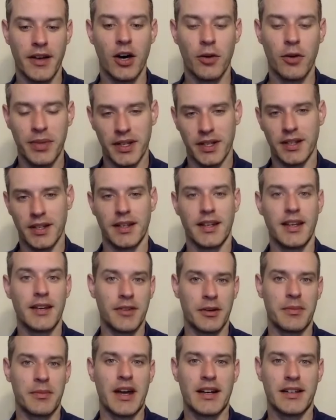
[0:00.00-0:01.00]
helping and
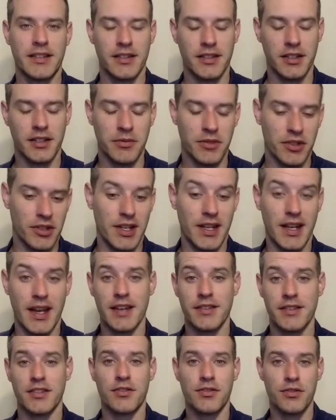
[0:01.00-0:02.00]
giving back to the community
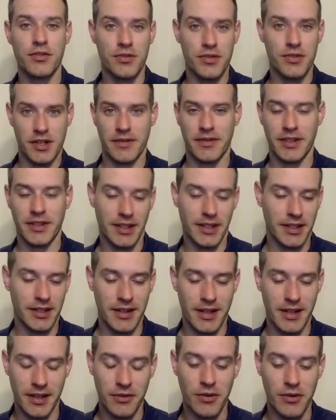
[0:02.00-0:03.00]
as a true servant leader
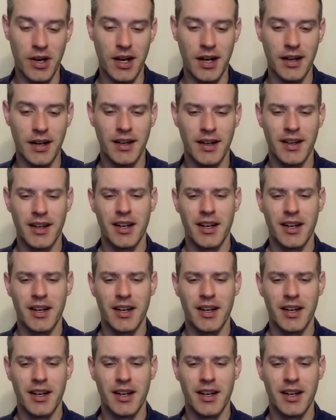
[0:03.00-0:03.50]
that you are.